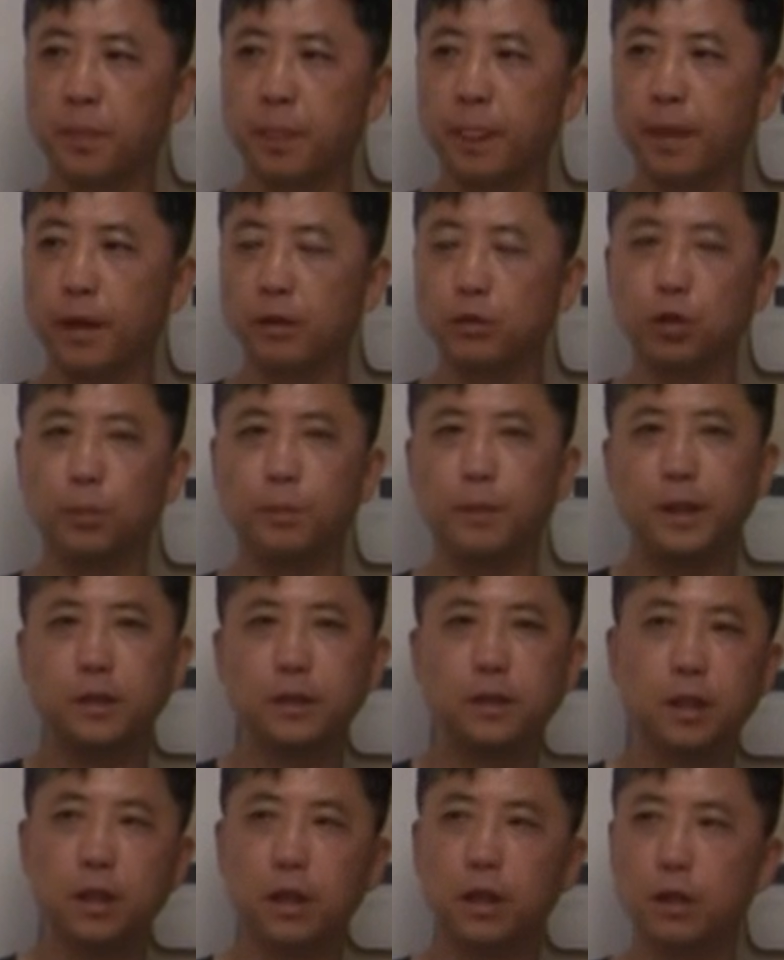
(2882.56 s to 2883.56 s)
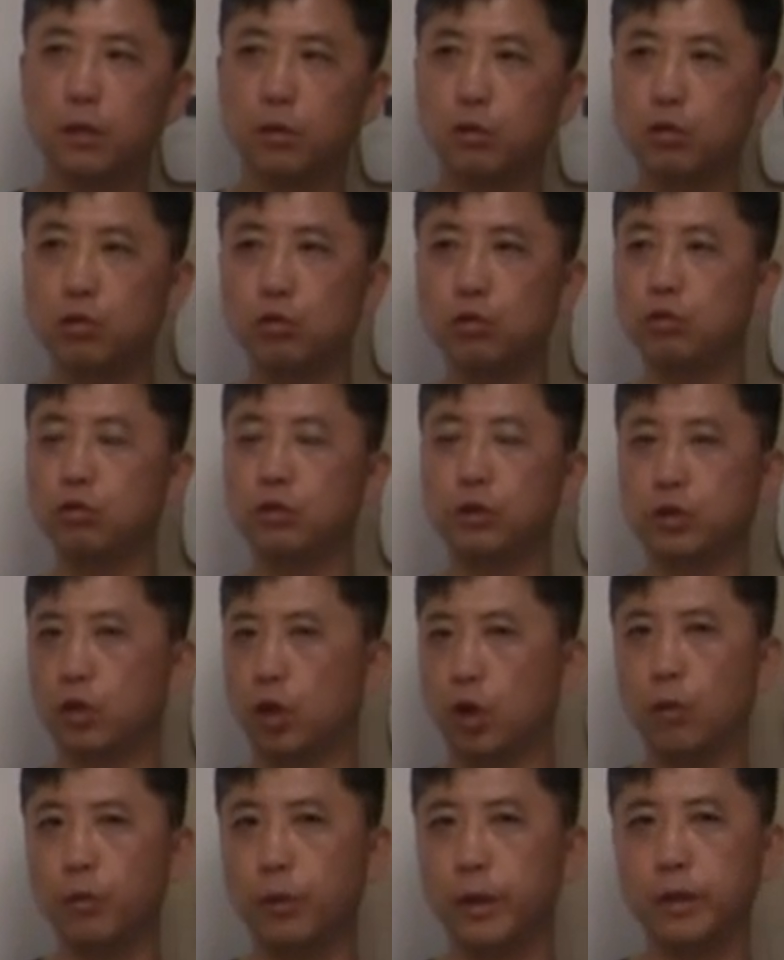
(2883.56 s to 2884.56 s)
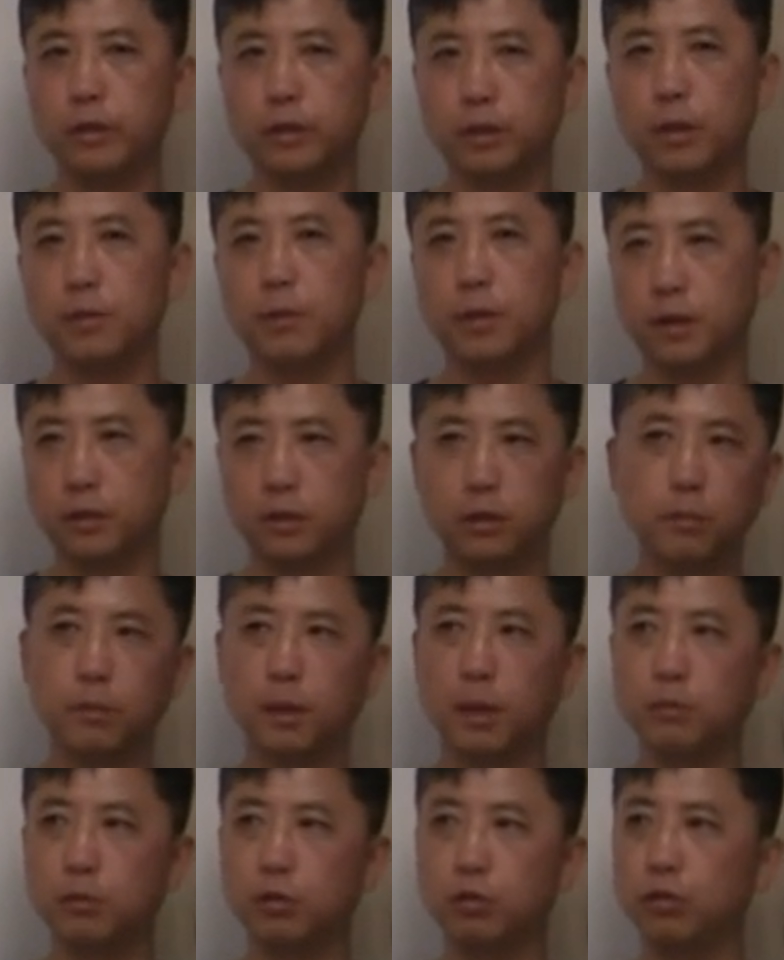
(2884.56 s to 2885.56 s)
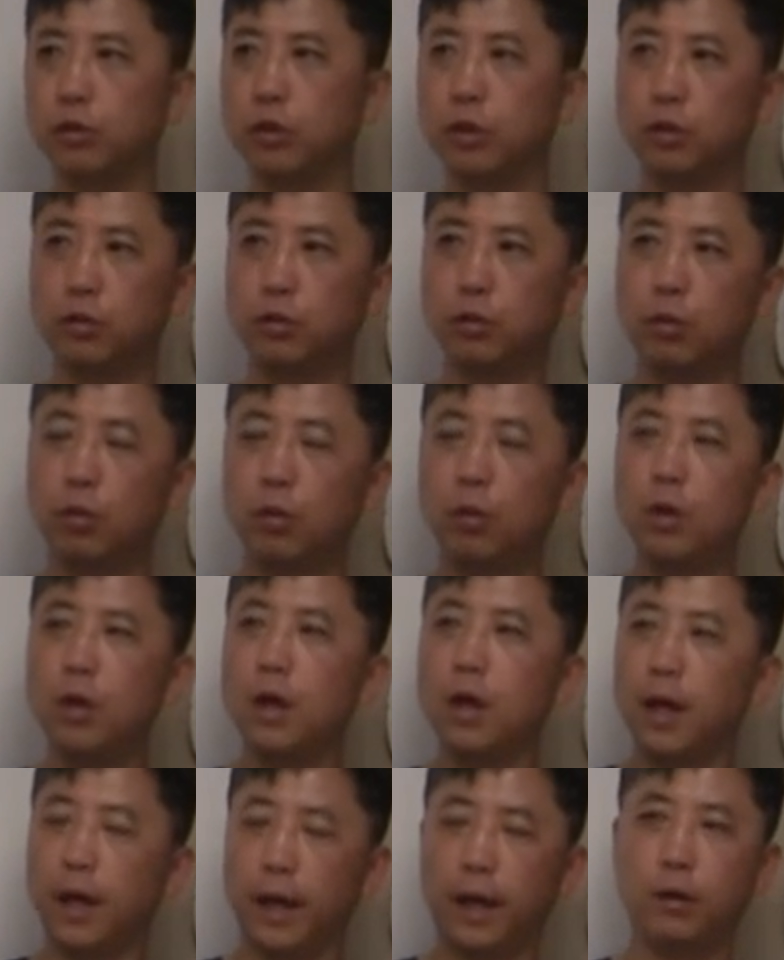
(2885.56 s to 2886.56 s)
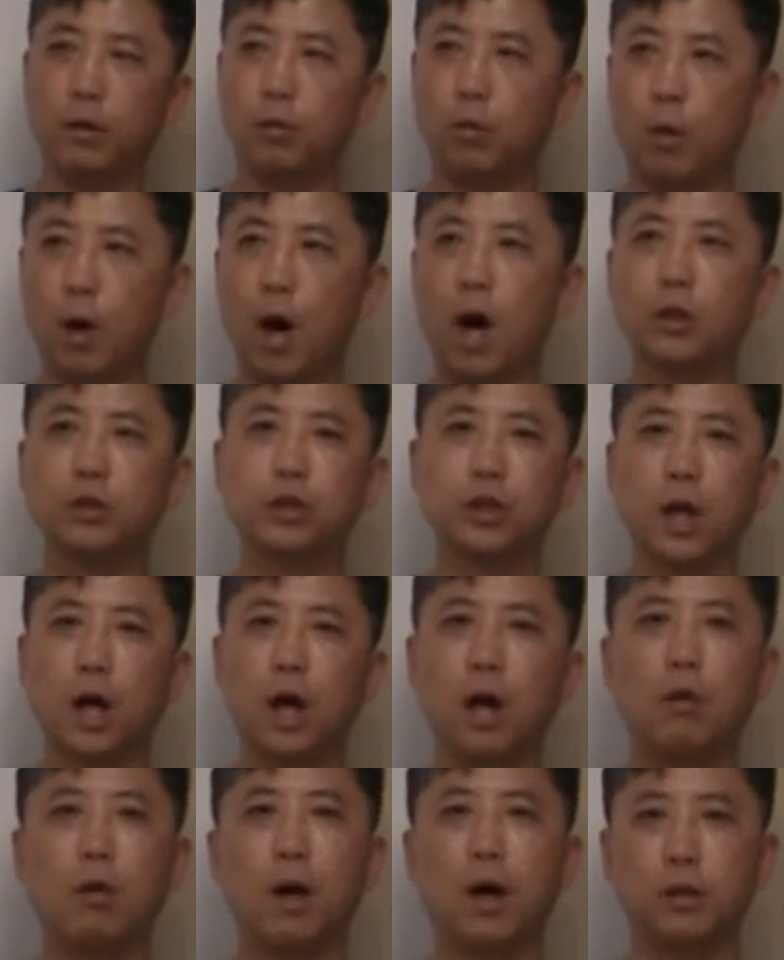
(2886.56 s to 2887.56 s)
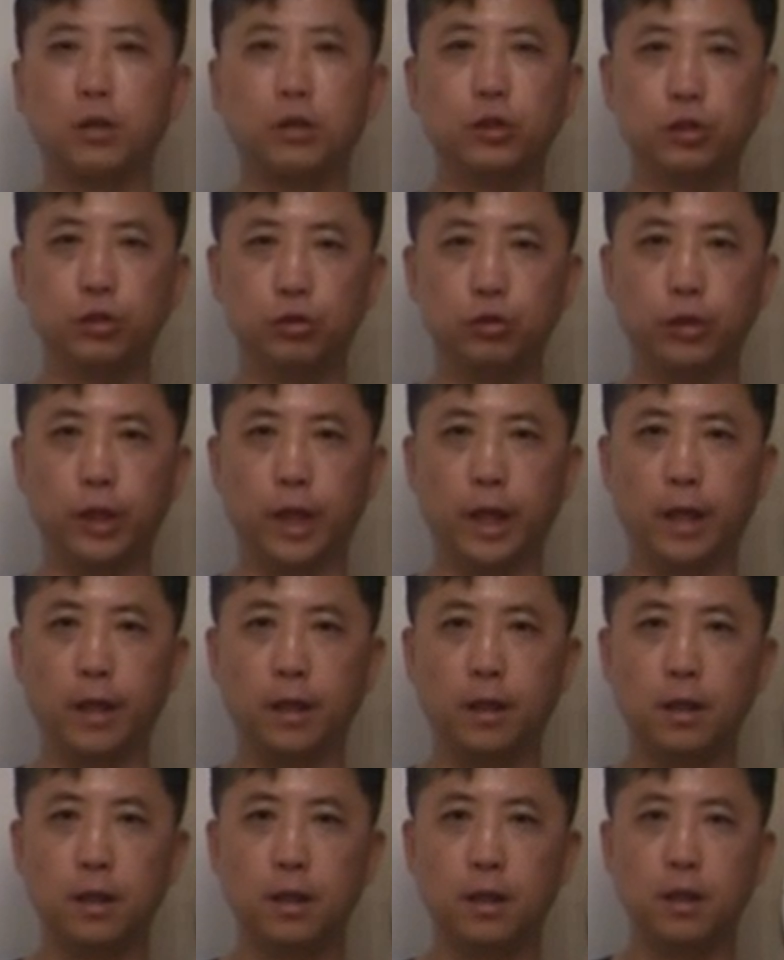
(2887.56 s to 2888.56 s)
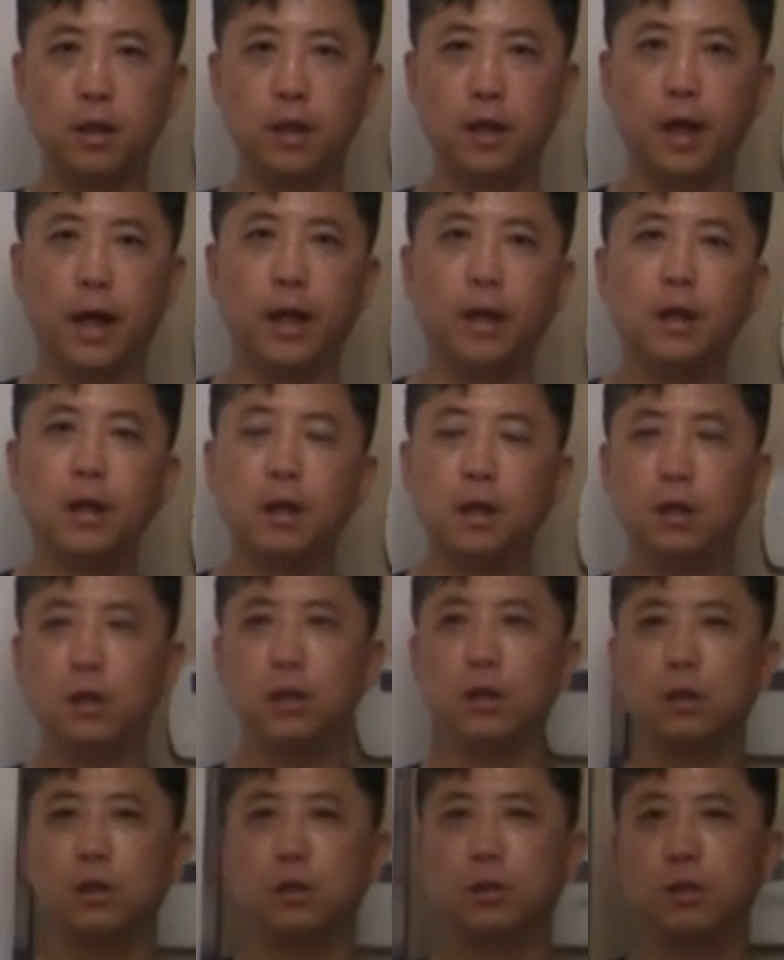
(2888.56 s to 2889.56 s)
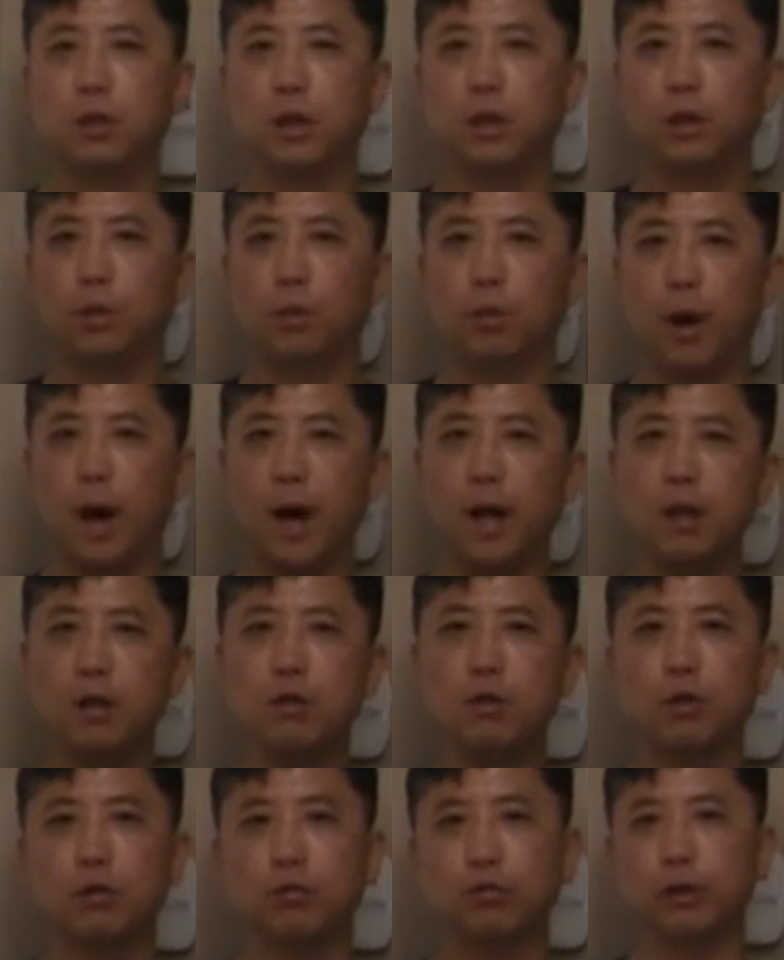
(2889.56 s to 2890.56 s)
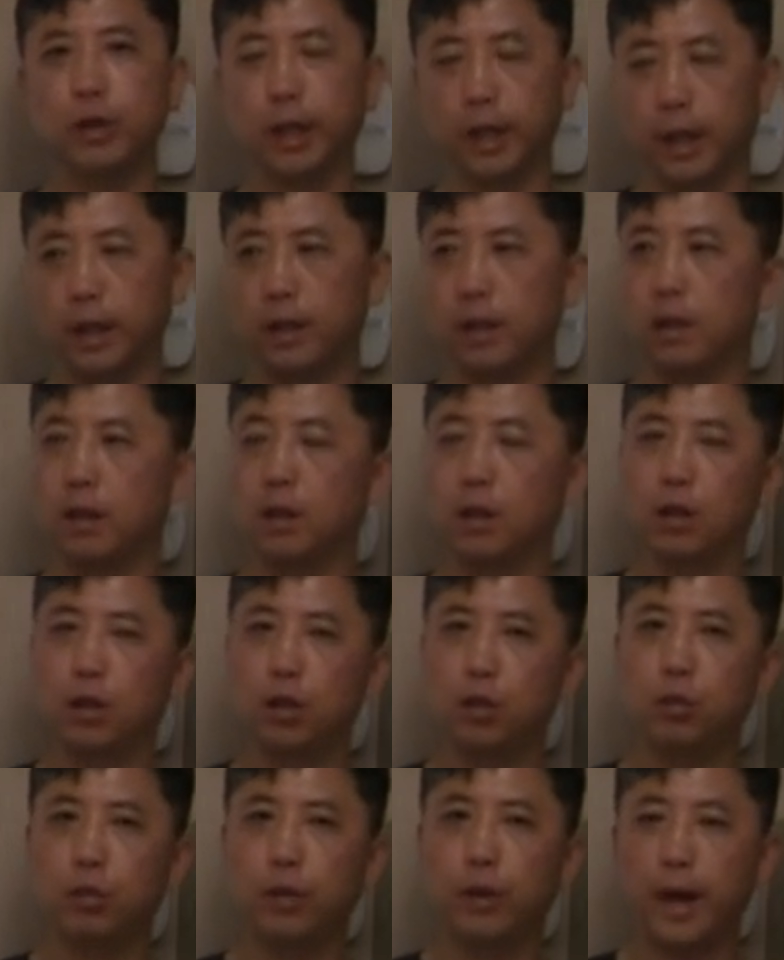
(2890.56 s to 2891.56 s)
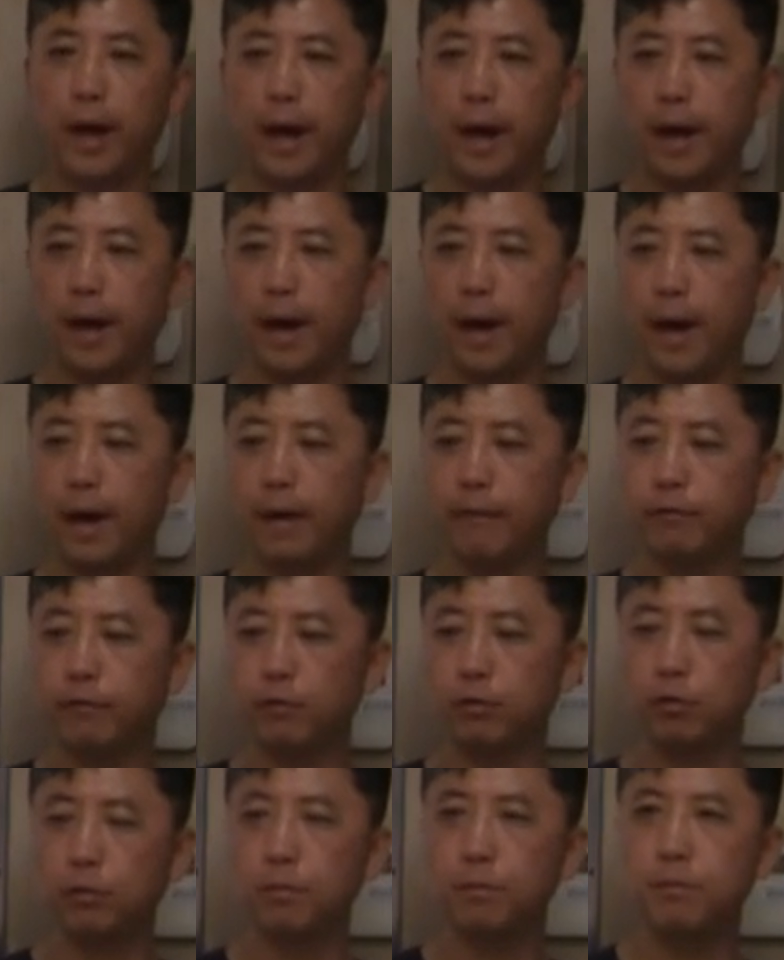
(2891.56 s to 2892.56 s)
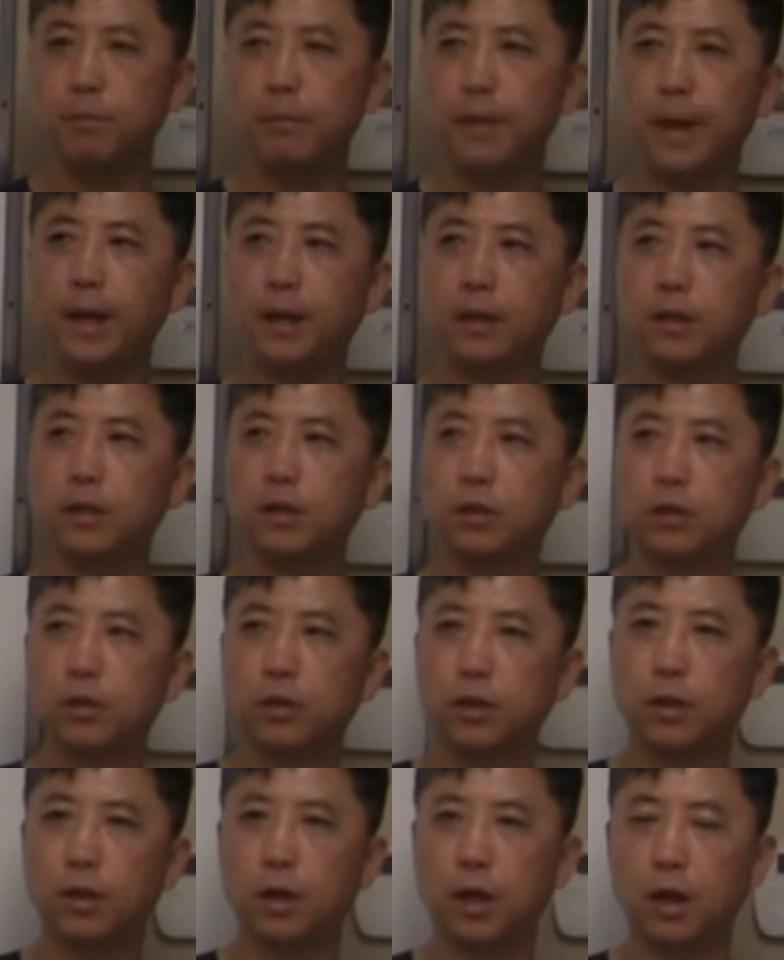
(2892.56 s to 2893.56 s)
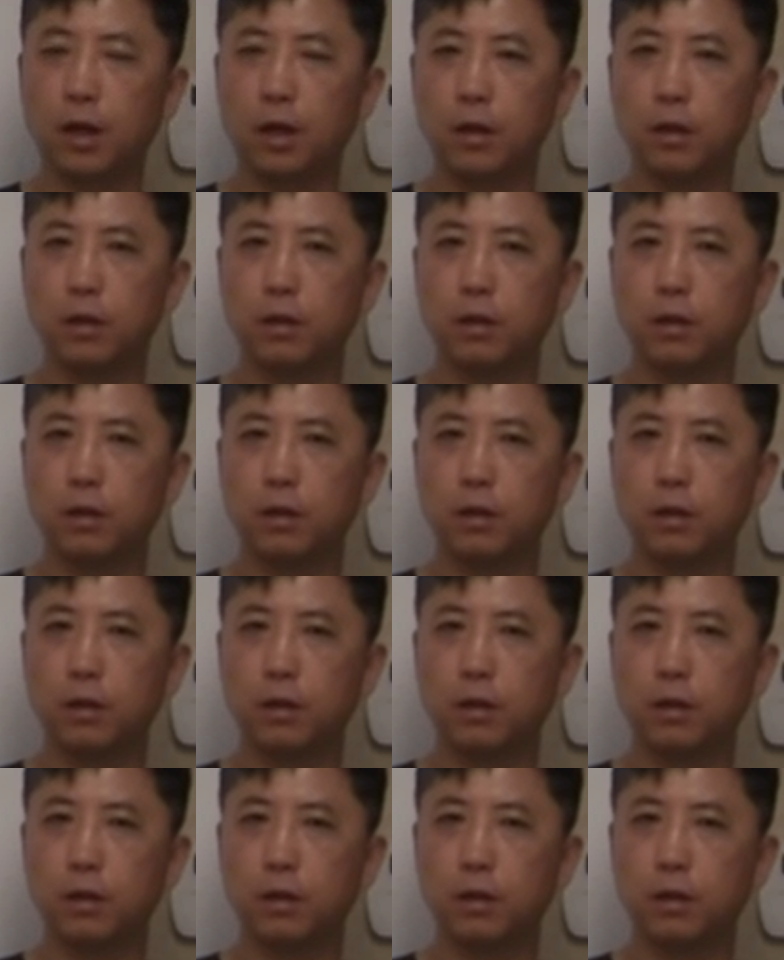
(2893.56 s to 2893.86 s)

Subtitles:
So basically, to start with something, sometimes you need to go and watch how others doing it, and while you are doing it, you have to make the